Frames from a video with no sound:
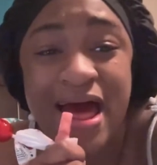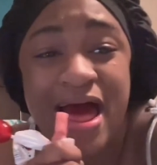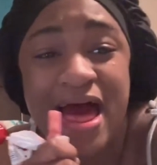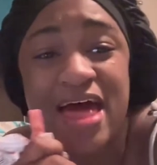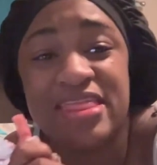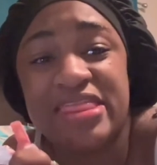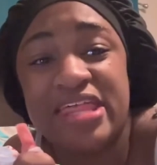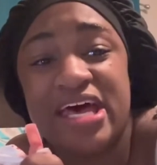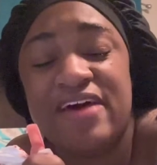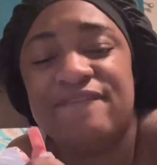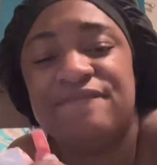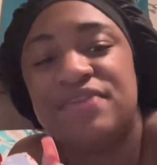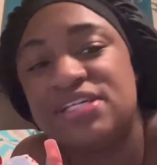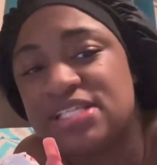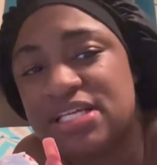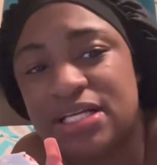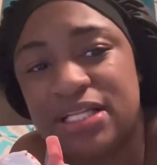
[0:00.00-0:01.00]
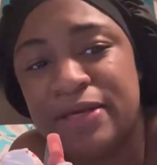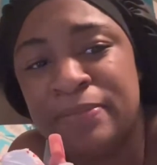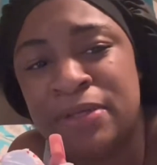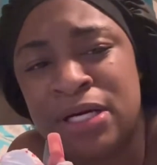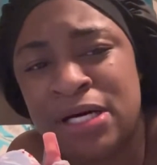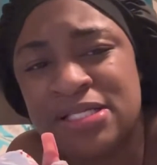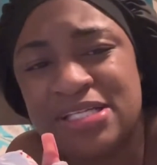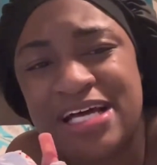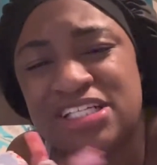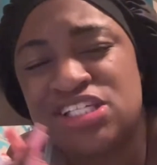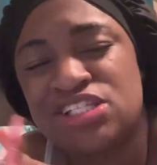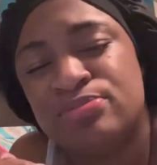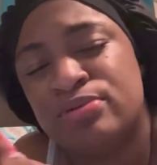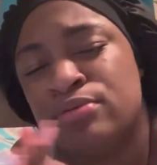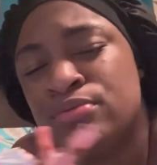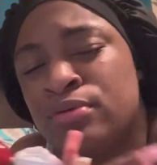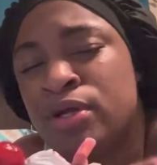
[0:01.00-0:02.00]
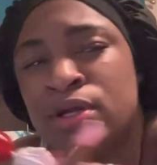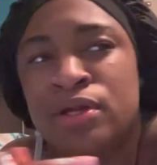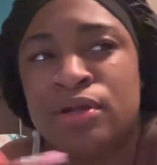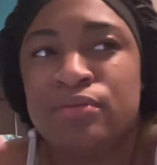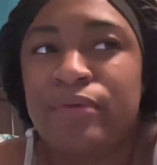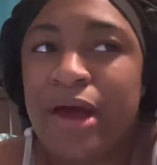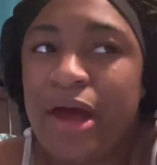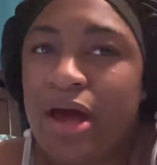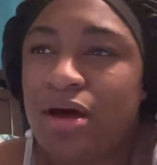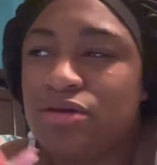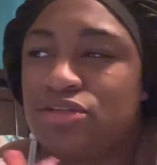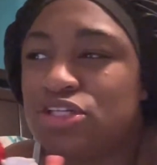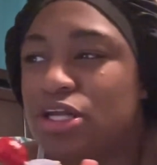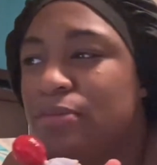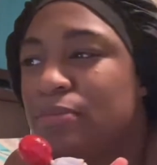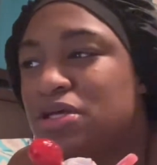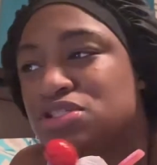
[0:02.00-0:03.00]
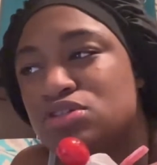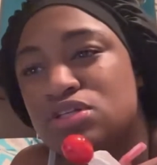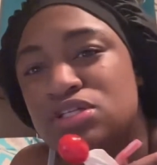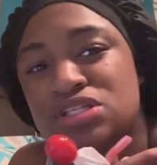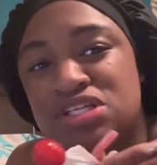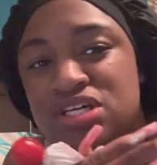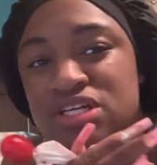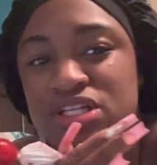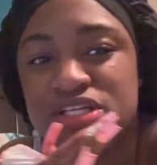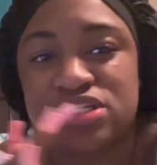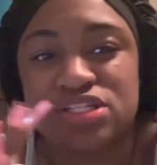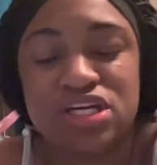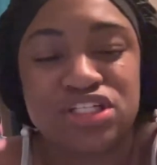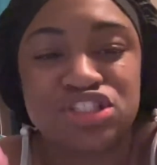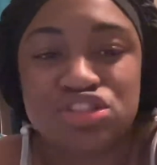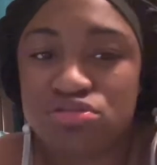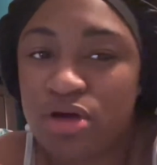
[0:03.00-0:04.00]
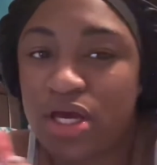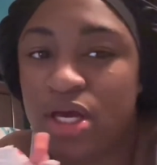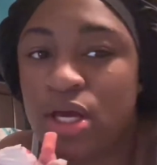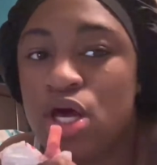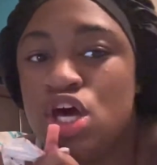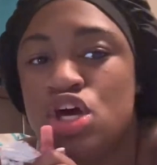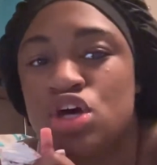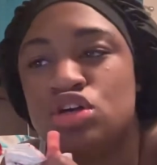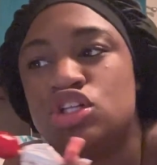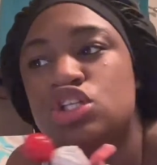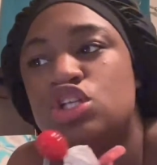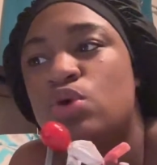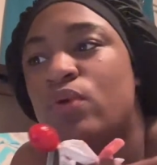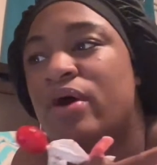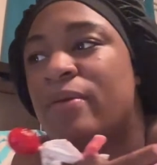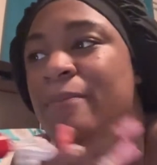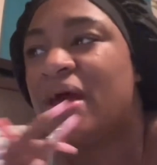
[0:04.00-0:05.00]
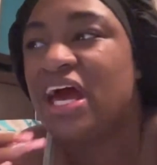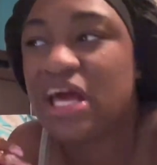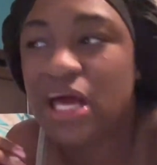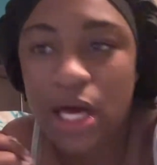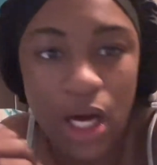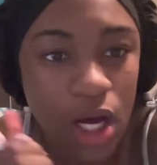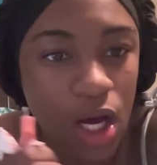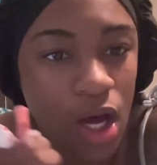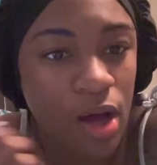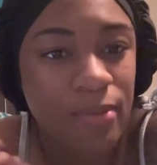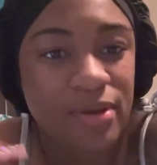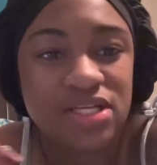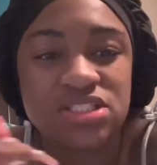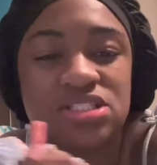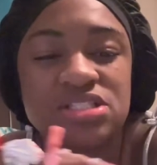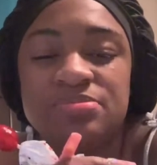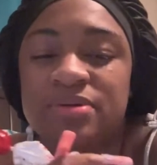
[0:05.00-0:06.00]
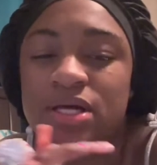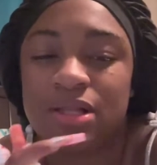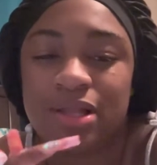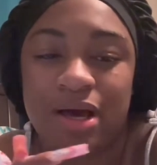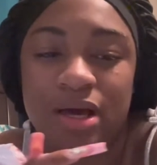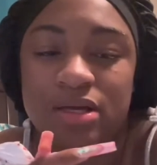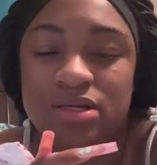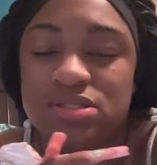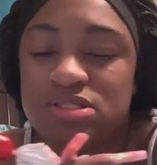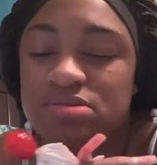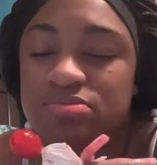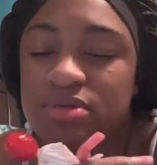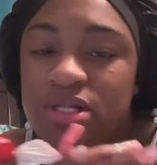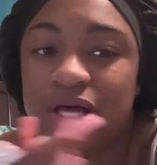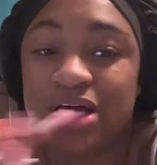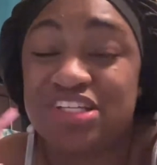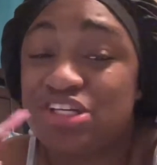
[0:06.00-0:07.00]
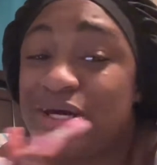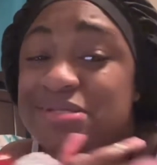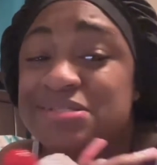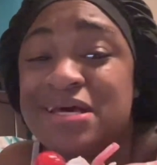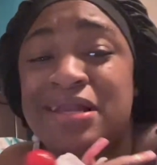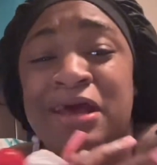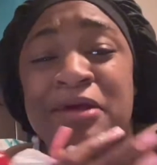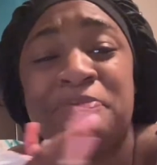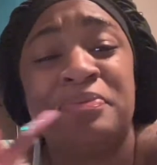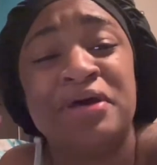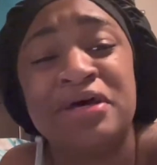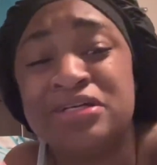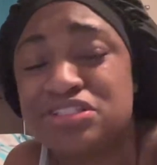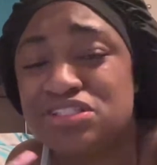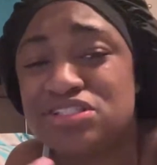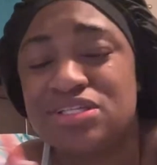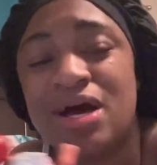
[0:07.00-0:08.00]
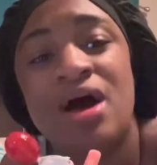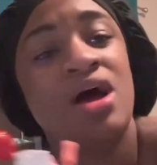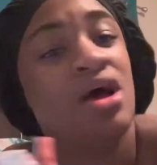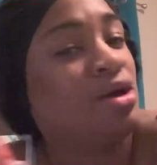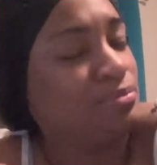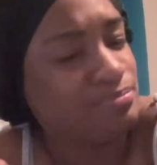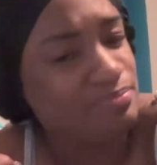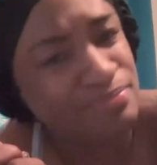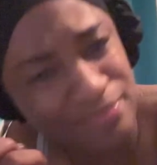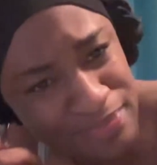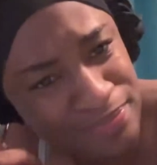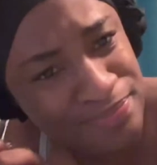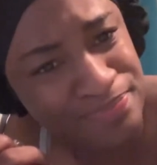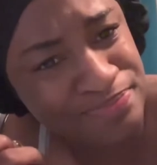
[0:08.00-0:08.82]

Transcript: And then physically because I just be running around trying to make sure the cheerleaders are straight, doing makeup. It's just be a lot. It's just be a lot. Trying to take their pictures. Yeah.